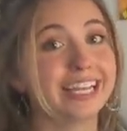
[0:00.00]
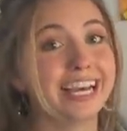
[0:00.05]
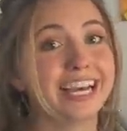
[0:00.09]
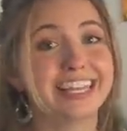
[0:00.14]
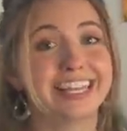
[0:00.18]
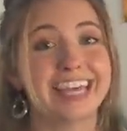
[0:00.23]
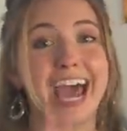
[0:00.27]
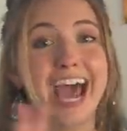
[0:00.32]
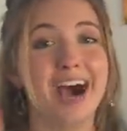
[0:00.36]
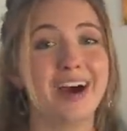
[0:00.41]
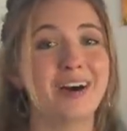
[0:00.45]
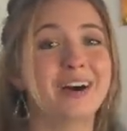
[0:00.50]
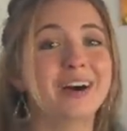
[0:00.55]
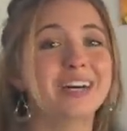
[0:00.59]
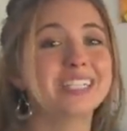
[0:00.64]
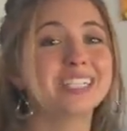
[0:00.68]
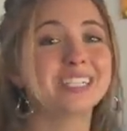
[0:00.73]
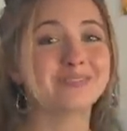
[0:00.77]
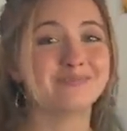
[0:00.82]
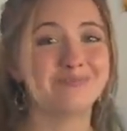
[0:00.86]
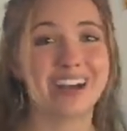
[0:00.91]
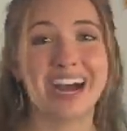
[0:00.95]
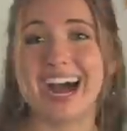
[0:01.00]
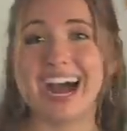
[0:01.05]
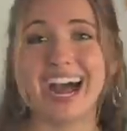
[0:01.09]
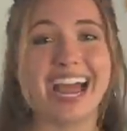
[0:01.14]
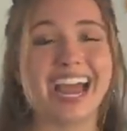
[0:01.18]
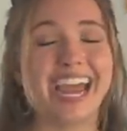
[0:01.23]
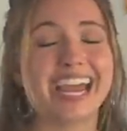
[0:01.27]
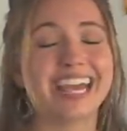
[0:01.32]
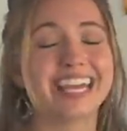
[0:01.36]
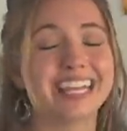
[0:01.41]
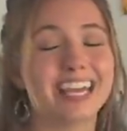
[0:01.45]
Like that was
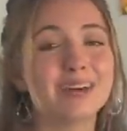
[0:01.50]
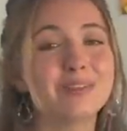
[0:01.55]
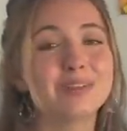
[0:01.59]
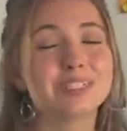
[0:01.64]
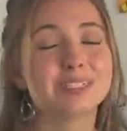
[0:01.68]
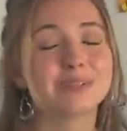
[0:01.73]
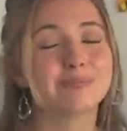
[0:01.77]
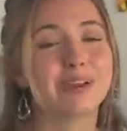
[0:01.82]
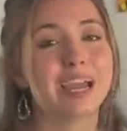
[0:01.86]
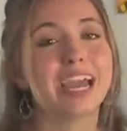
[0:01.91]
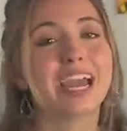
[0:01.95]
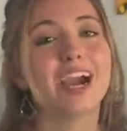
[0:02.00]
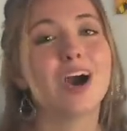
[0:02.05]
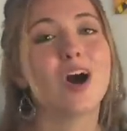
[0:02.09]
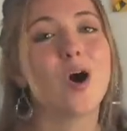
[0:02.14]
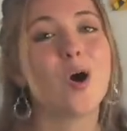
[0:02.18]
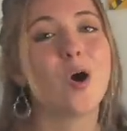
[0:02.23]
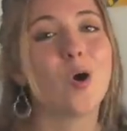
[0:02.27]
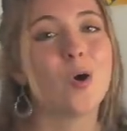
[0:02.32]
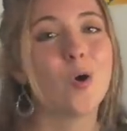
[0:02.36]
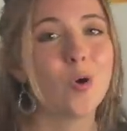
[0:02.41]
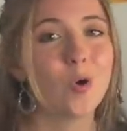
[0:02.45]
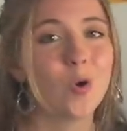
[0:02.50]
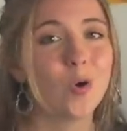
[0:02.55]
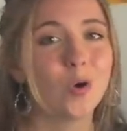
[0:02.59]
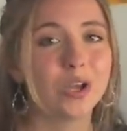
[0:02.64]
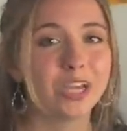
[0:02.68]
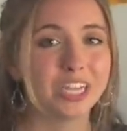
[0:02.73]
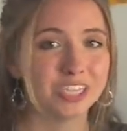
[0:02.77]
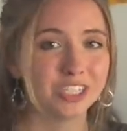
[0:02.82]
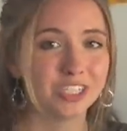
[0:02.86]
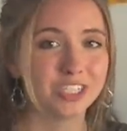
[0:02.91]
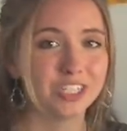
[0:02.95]
my that was my whole
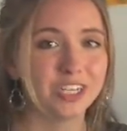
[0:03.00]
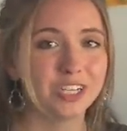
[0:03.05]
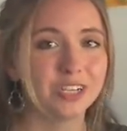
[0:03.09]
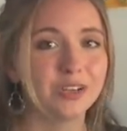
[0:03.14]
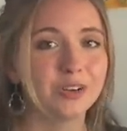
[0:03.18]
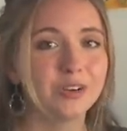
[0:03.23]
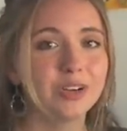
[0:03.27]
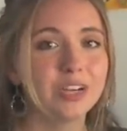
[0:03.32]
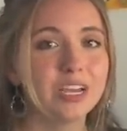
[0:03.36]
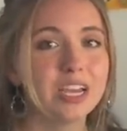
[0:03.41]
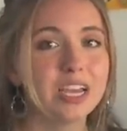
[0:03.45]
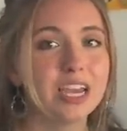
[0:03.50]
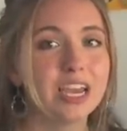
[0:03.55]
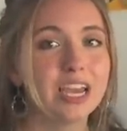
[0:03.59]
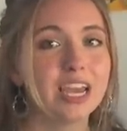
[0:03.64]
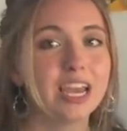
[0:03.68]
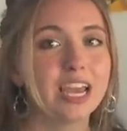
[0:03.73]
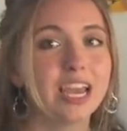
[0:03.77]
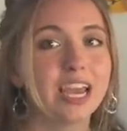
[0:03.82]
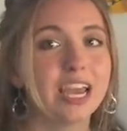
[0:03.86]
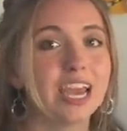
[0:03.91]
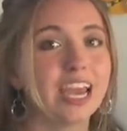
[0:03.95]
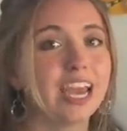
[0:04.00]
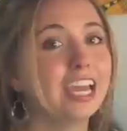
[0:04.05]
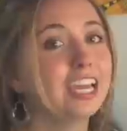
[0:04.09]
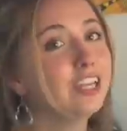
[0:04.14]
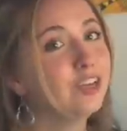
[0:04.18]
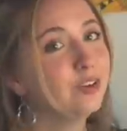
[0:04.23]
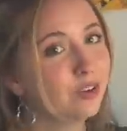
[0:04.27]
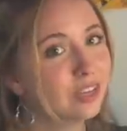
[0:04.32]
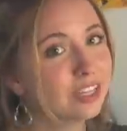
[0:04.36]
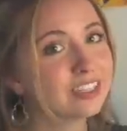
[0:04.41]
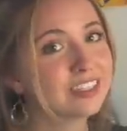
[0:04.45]
issue and
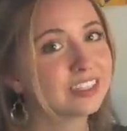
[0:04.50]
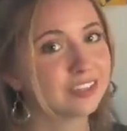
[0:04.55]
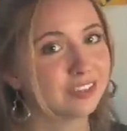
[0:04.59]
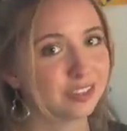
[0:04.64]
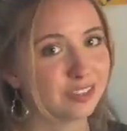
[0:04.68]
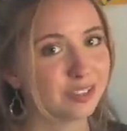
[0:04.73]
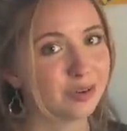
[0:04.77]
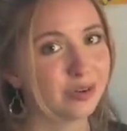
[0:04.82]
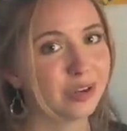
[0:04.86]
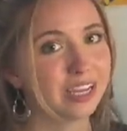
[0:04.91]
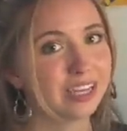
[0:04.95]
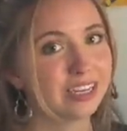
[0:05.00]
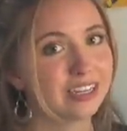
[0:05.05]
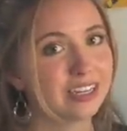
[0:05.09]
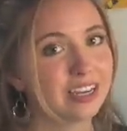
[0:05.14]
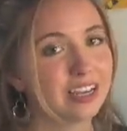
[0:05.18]
you can still do it.